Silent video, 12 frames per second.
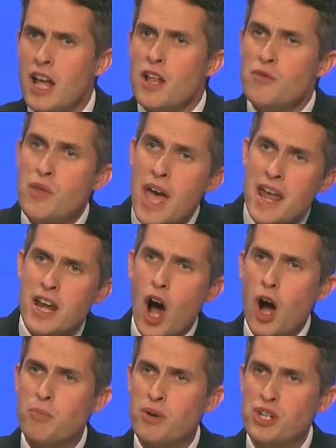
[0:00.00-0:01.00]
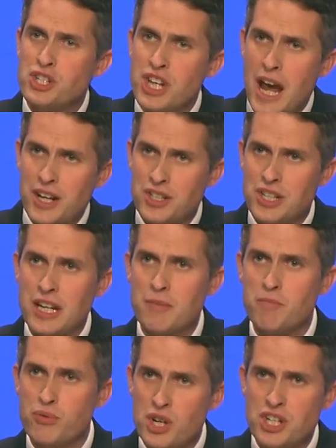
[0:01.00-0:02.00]
They are projecting
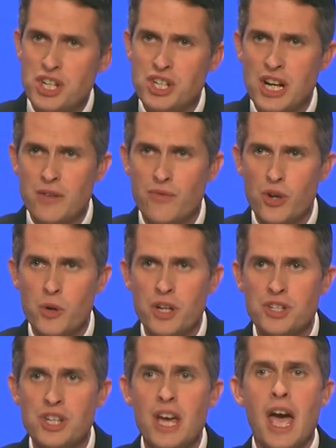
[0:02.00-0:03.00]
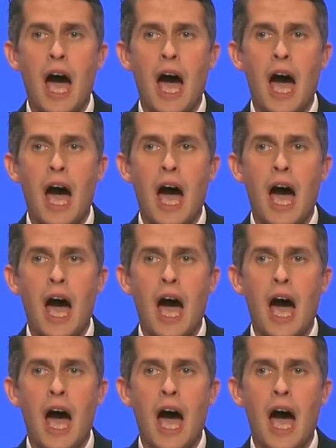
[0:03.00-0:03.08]
British influence